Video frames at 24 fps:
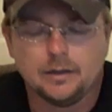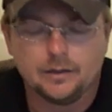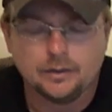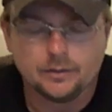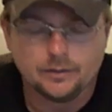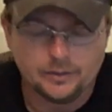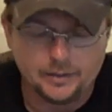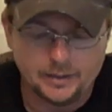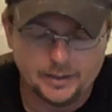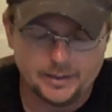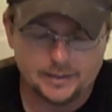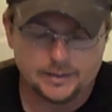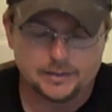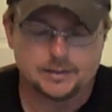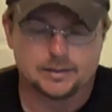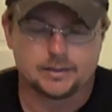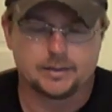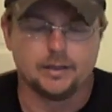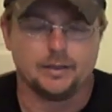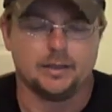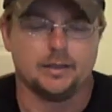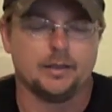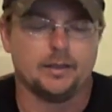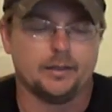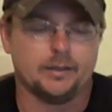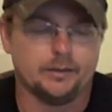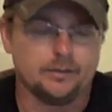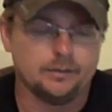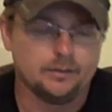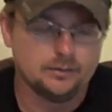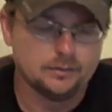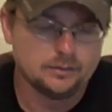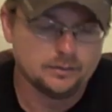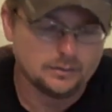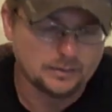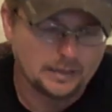This gun,
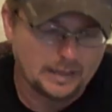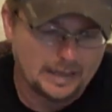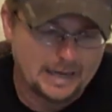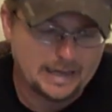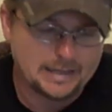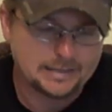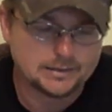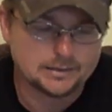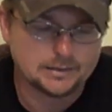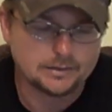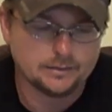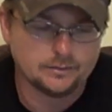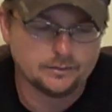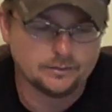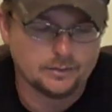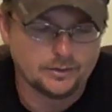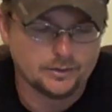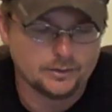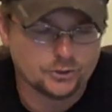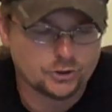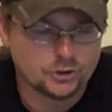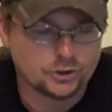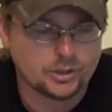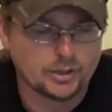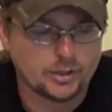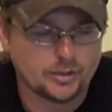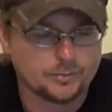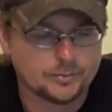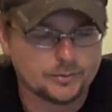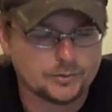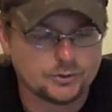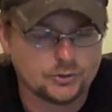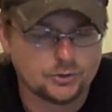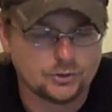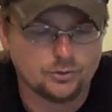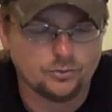as it is
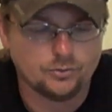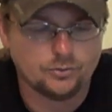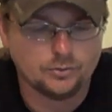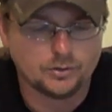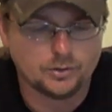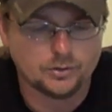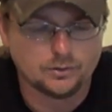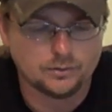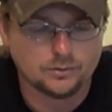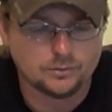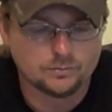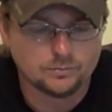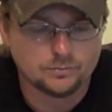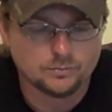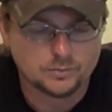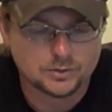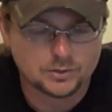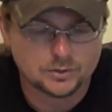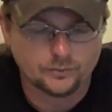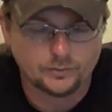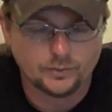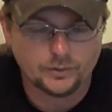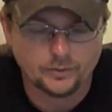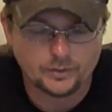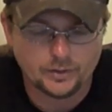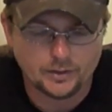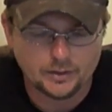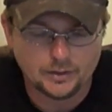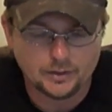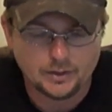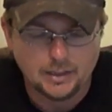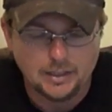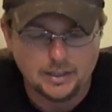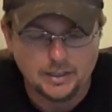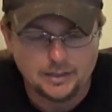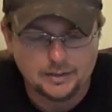shipped to the civilian,
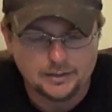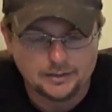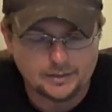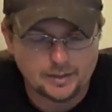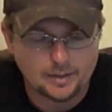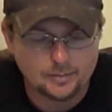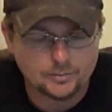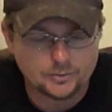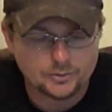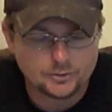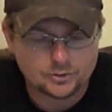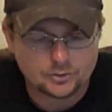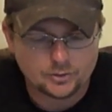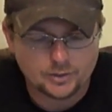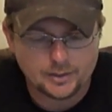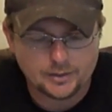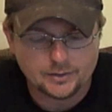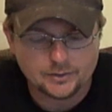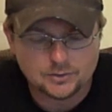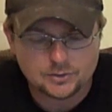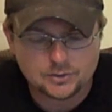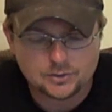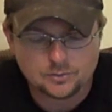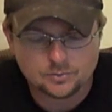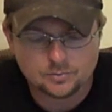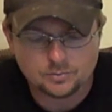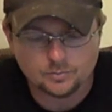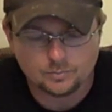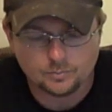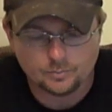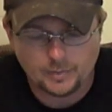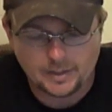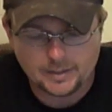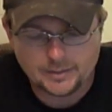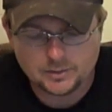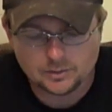demonstrates
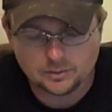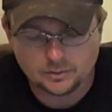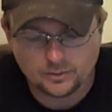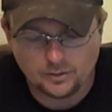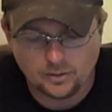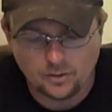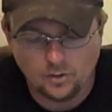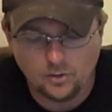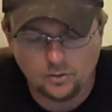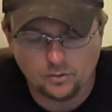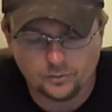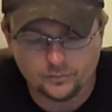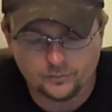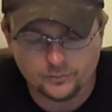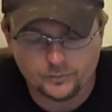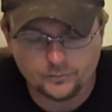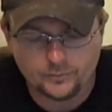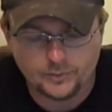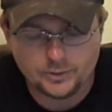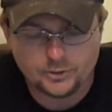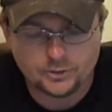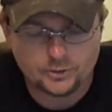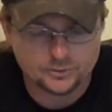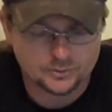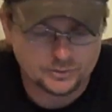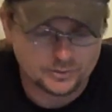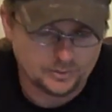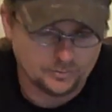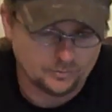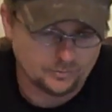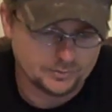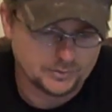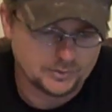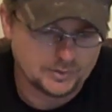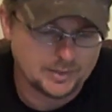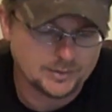basically all of the features that
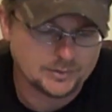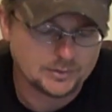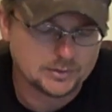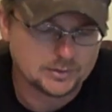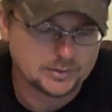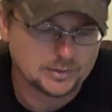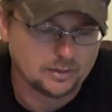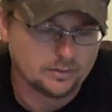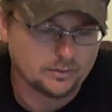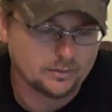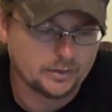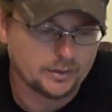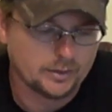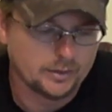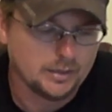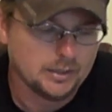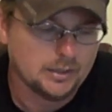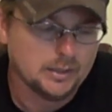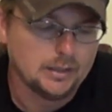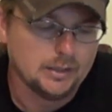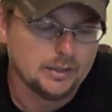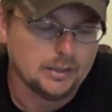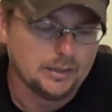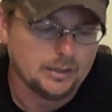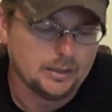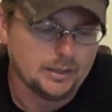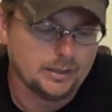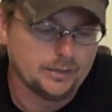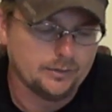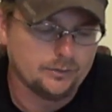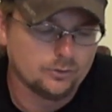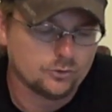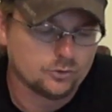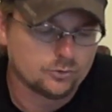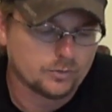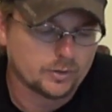was necessary
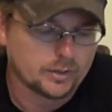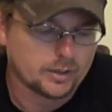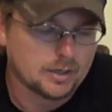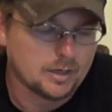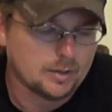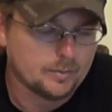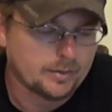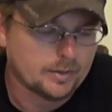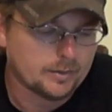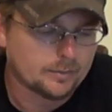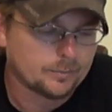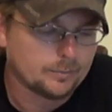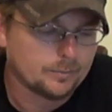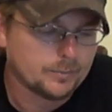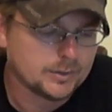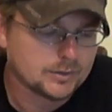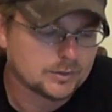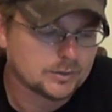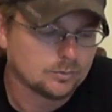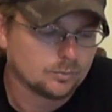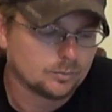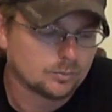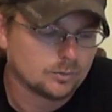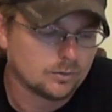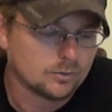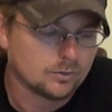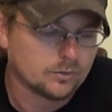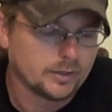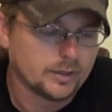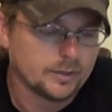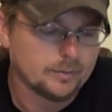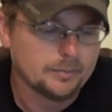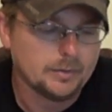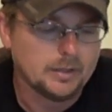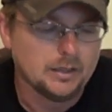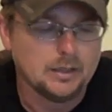in the Joint Combat Pistol
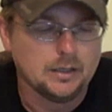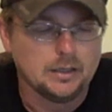Program.